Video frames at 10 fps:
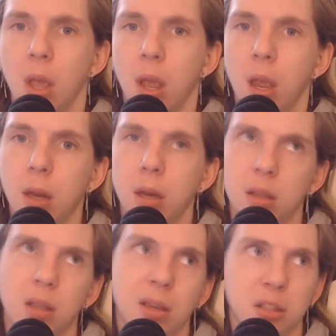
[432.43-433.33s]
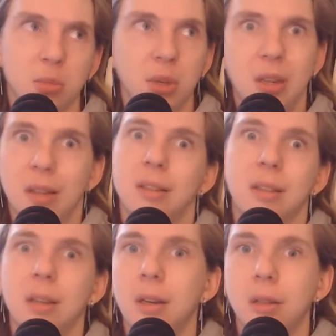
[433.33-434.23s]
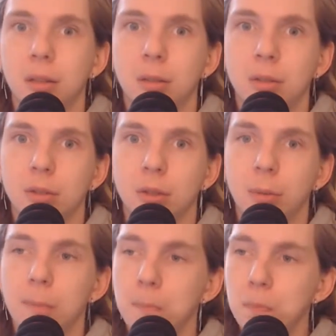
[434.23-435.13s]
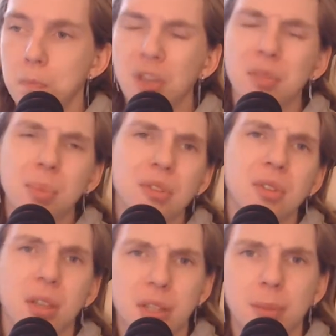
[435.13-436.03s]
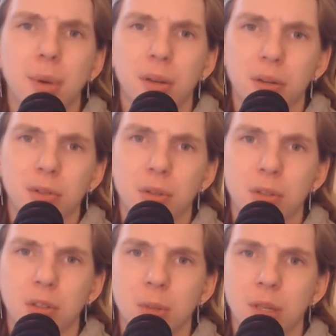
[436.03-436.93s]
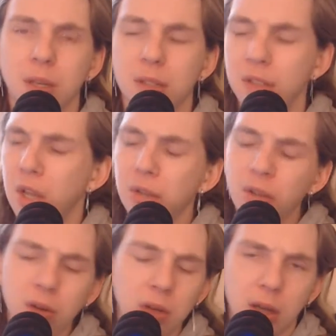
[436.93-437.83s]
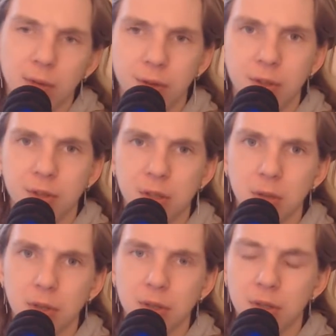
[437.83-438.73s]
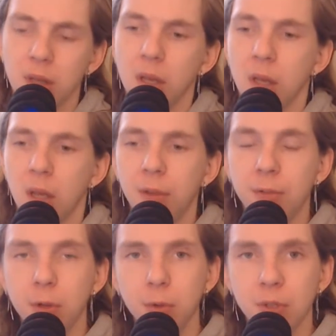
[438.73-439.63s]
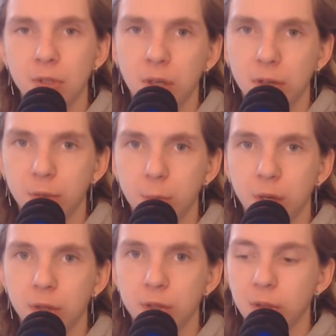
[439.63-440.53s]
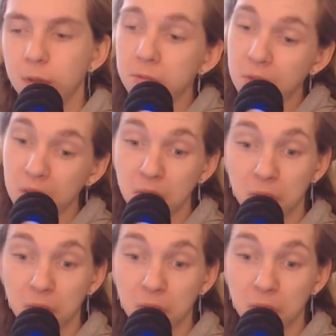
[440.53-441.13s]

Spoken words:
and I think it's been hinted at a lot, so there's most likely BioShock going to be announced. Don't care for the series. If you're excited for BioShock, then